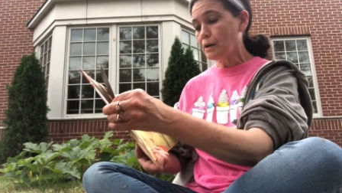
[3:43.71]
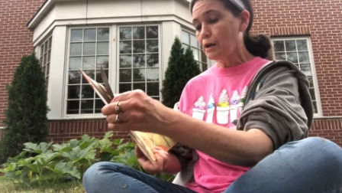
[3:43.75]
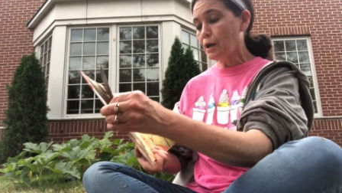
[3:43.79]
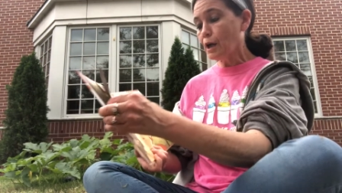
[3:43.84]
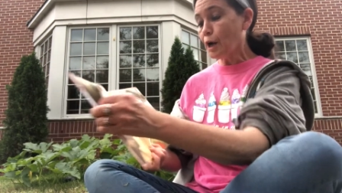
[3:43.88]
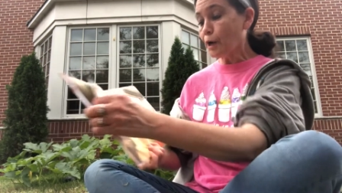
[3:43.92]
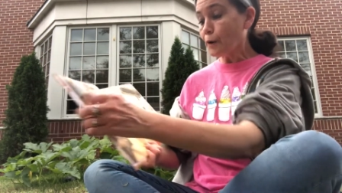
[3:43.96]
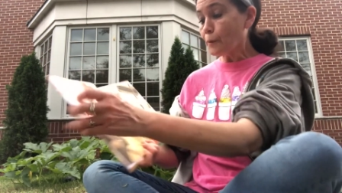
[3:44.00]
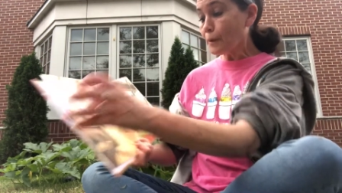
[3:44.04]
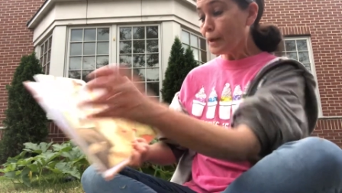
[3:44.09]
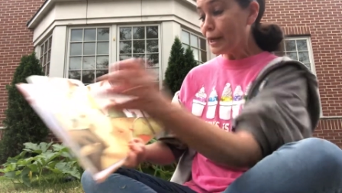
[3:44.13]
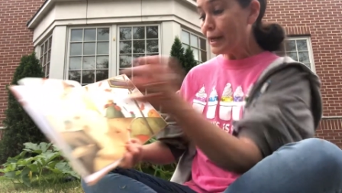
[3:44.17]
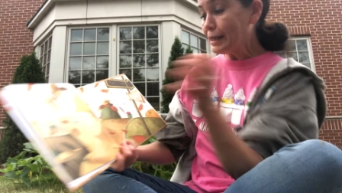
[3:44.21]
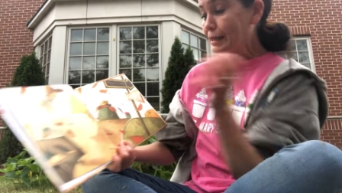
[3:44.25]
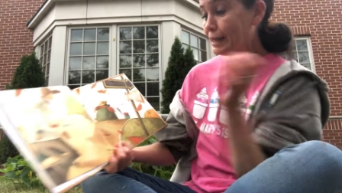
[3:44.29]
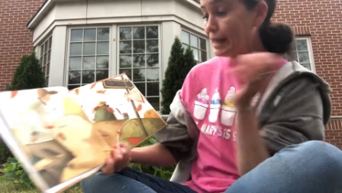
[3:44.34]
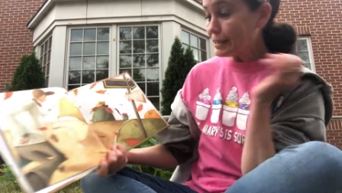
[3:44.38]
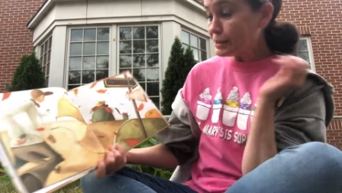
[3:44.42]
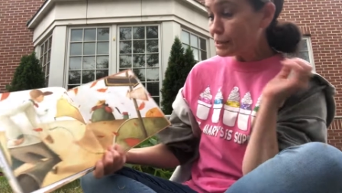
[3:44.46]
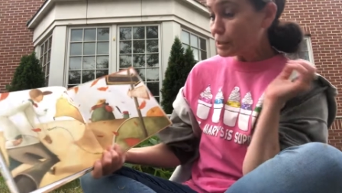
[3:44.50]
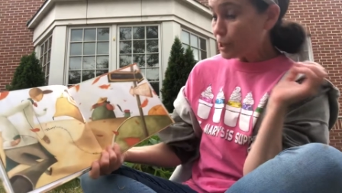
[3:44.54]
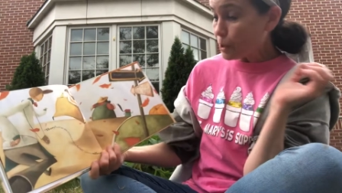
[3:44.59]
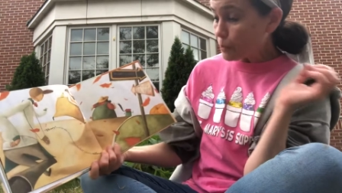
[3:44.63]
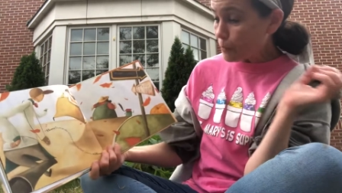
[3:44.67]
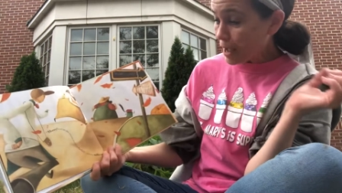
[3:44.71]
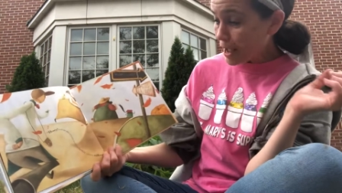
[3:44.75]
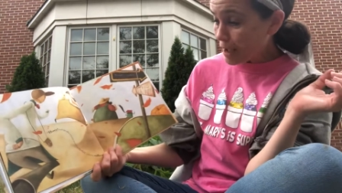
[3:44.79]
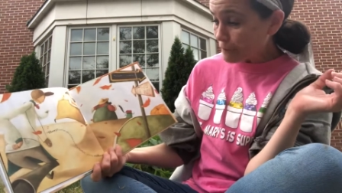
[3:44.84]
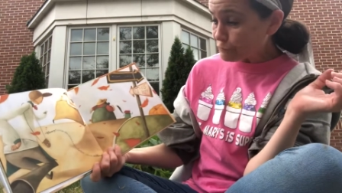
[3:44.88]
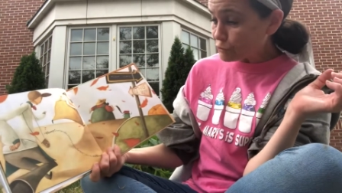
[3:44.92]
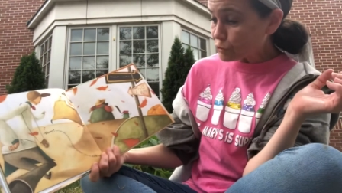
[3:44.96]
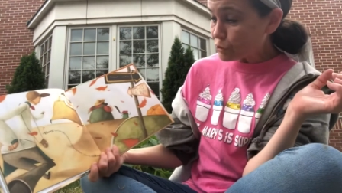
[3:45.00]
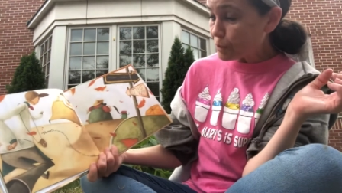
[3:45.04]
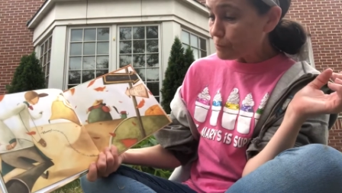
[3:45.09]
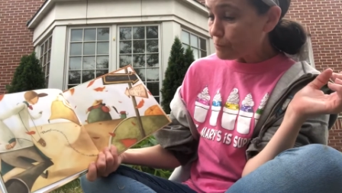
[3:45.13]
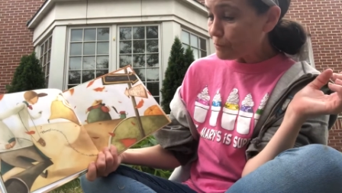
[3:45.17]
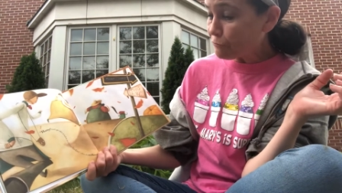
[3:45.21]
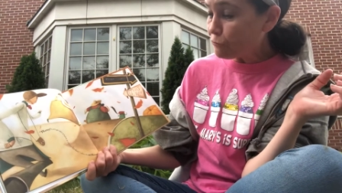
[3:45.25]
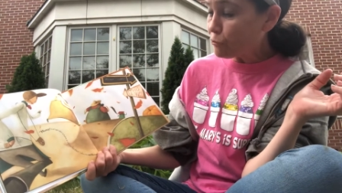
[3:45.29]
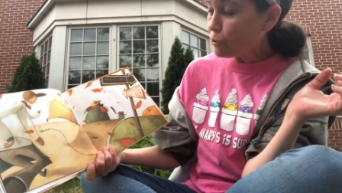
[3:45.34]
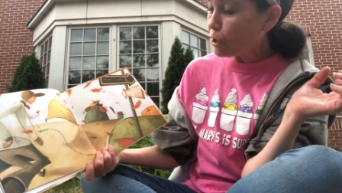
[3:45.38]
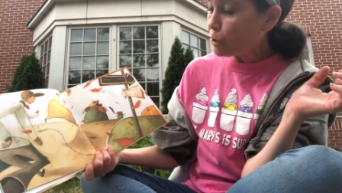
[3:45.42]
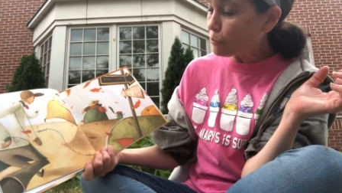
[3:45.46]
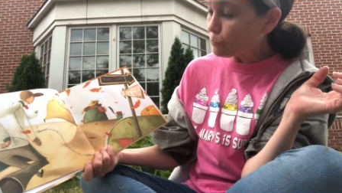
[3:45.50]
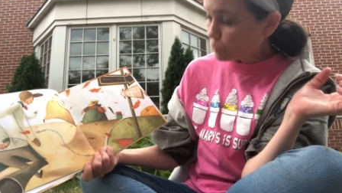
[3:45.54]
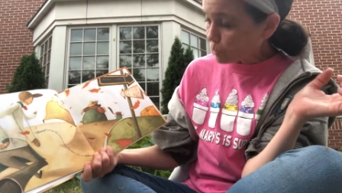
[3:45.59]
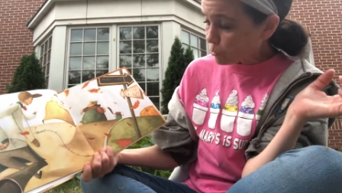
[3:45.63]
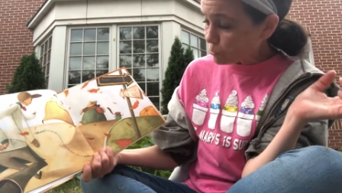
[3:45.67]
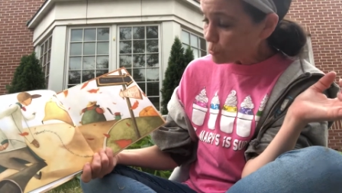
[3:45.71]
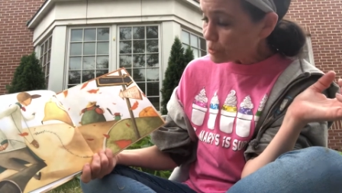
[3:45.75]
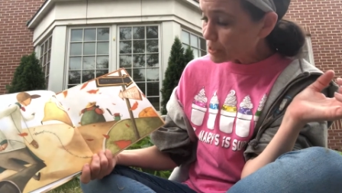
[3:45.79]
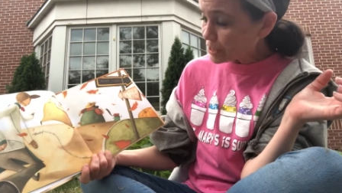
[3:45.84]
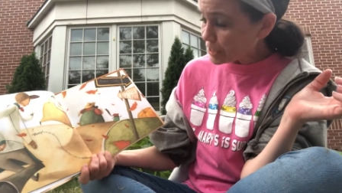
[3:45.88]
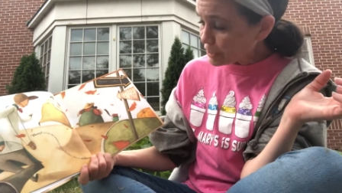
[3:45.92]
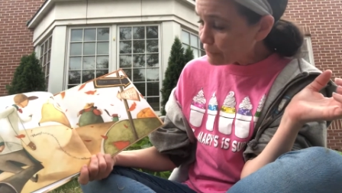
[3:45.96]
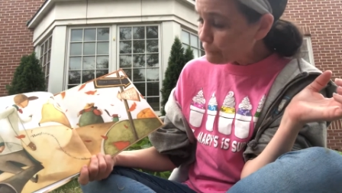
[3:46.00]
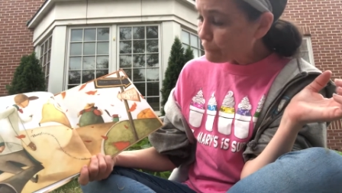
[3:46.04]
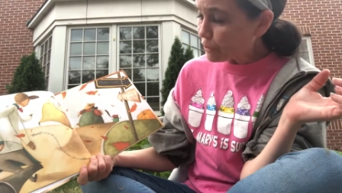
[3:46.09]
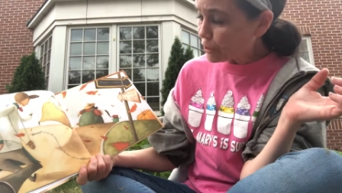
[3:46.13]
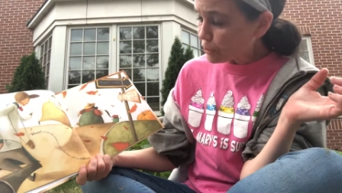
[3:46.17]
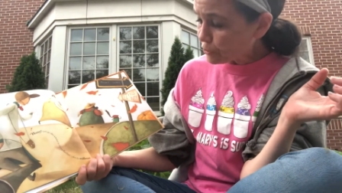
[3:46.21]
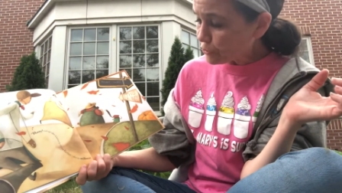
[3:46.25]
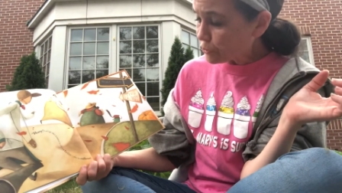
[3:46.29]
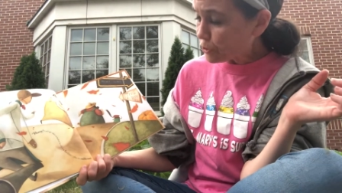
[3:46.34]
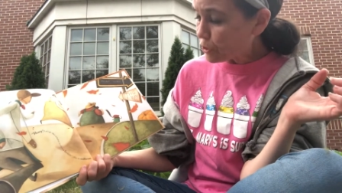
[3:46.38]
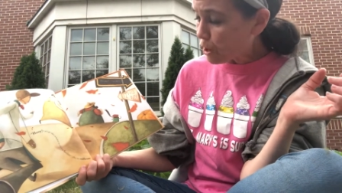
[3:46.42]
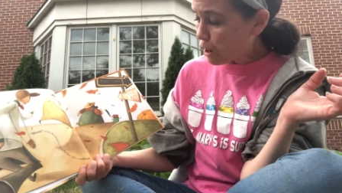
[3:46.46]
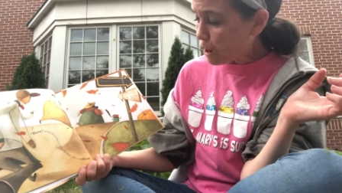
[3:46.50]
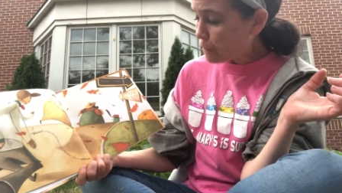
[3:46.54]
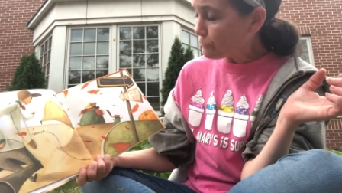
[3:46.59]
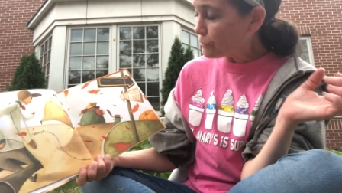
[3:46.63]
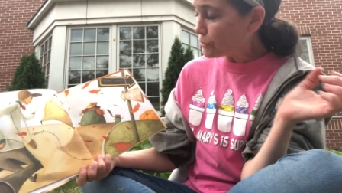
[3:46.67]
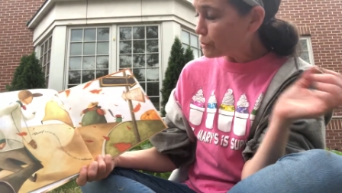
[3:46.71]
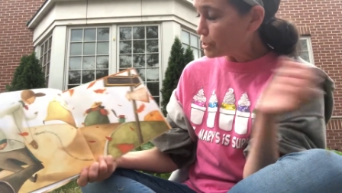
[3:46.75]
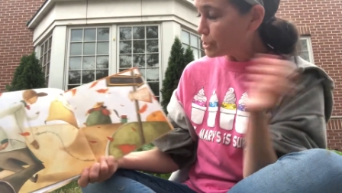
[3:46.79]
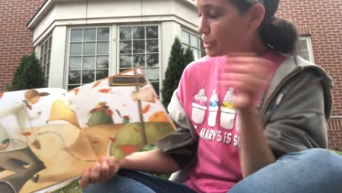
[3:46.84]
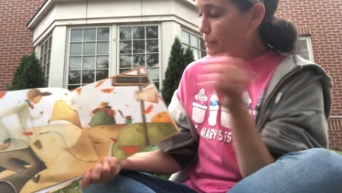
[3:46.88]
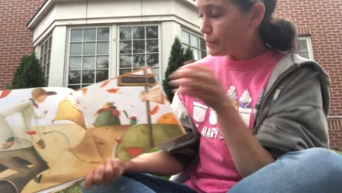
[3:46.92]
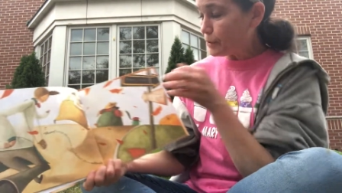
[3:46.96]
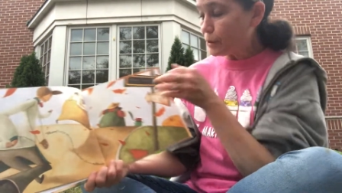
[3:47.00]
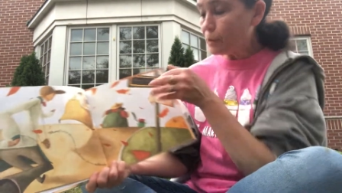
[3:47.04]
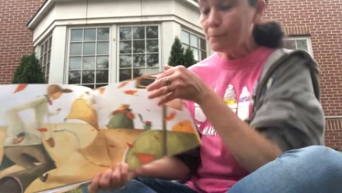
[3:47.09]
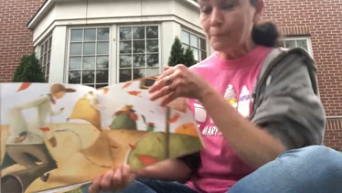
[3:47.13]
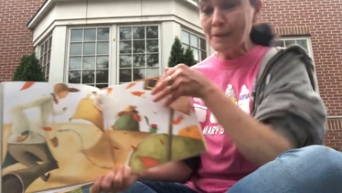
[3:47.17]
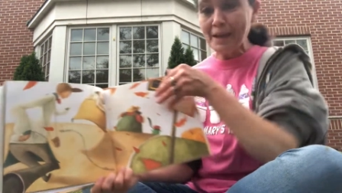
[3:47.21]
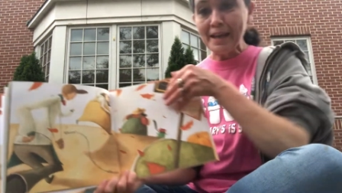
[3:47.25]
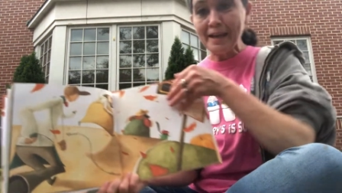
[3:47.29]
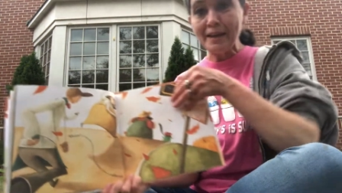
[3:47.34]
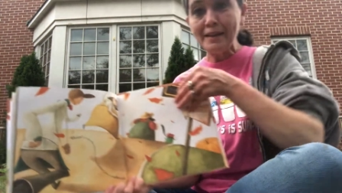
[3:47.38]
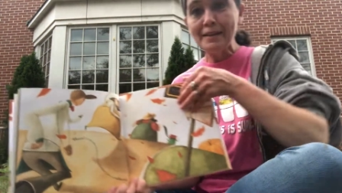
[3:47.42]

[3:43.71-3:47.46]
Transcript: hurry, let's go after it before it rolls any further, offers the milkman.